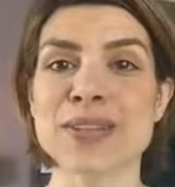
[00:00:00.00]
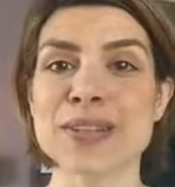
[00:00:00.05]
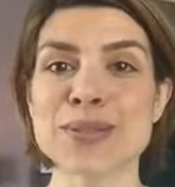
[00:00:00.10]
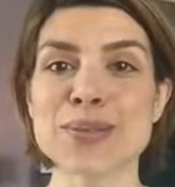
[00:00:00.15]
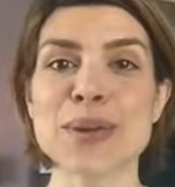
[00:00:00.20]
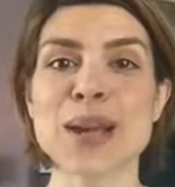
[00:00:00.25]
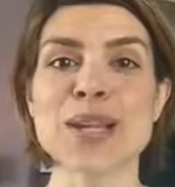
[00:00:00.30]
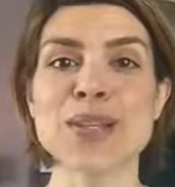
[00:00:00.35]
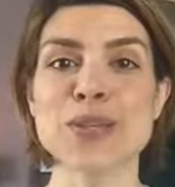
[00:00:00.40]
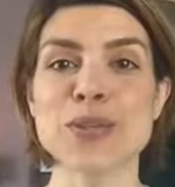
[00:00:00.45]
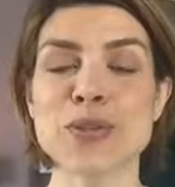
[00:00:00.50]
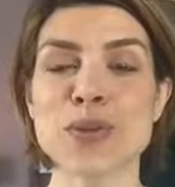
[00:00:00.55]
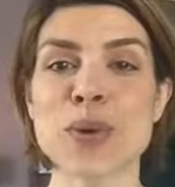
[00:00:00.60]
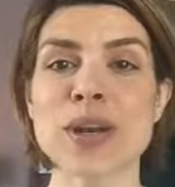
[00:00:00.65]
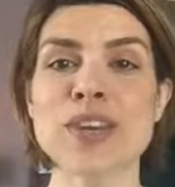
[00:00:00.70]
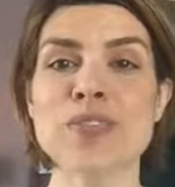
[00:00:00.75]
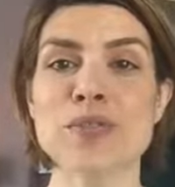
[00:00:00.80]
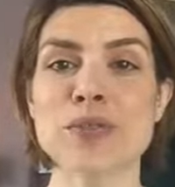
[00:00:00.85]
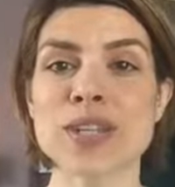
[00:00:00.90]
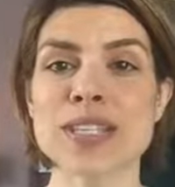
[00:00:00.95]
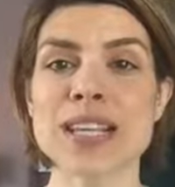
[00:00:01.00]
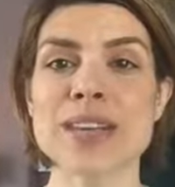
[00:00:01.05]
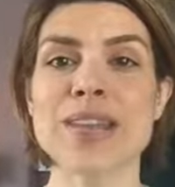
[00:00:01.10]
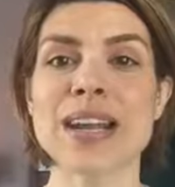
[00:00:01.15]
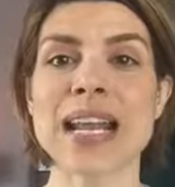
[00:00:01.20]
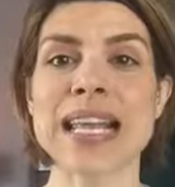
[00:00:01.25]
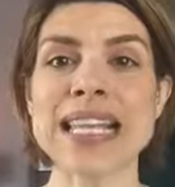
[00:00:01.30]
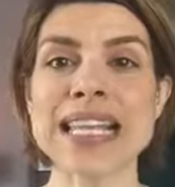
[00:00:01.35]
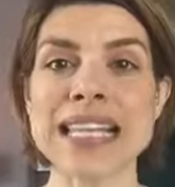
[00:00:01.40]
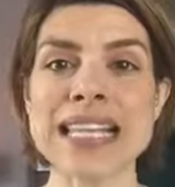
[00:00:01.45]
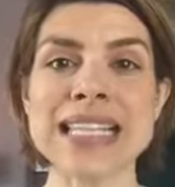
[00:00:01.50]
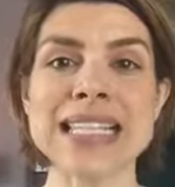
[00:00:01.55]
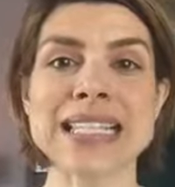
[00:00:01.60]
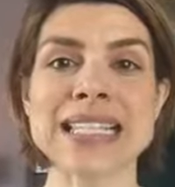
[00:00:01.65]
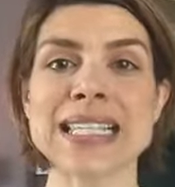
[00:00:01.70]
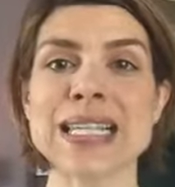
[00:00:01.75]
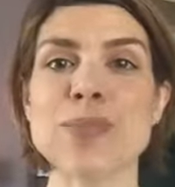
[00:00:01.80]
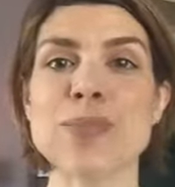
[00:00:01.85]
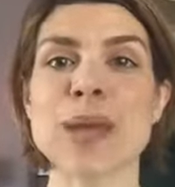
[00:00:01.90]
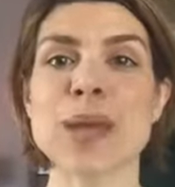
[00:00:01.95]
This is what I do 24/7. I eat,
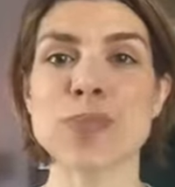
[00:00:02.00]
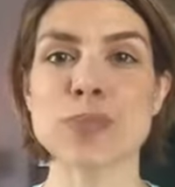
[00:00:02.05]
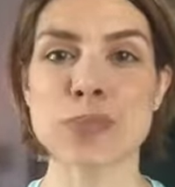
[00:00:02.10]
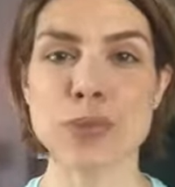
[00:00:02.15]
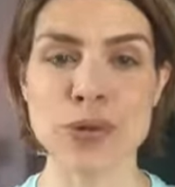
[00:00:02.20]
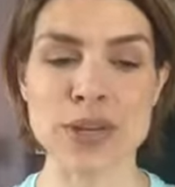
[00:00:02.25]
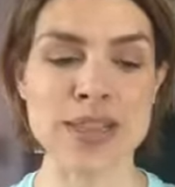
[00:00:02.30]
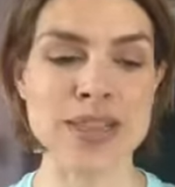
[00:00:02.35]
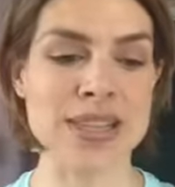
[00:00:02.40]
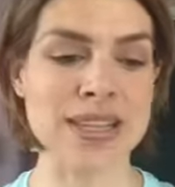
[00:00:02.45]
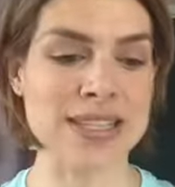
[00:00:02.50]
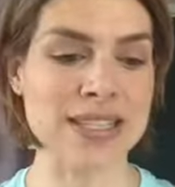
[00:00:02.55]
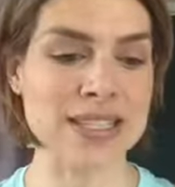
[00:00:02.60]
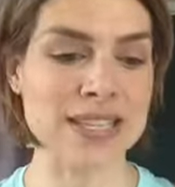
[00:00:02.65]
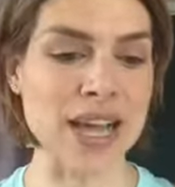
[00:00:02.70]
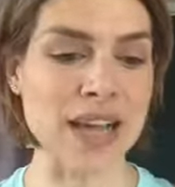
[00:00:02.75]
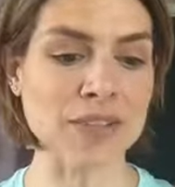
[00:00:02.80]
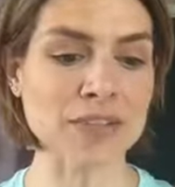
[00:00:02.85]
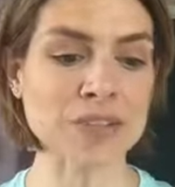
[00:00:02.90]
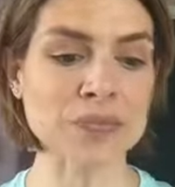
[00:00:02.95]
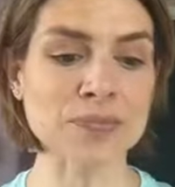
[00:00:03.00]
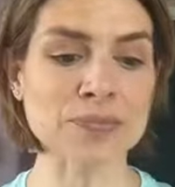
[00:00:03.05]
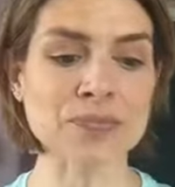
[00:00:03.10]
sleep, and breathe this stuff.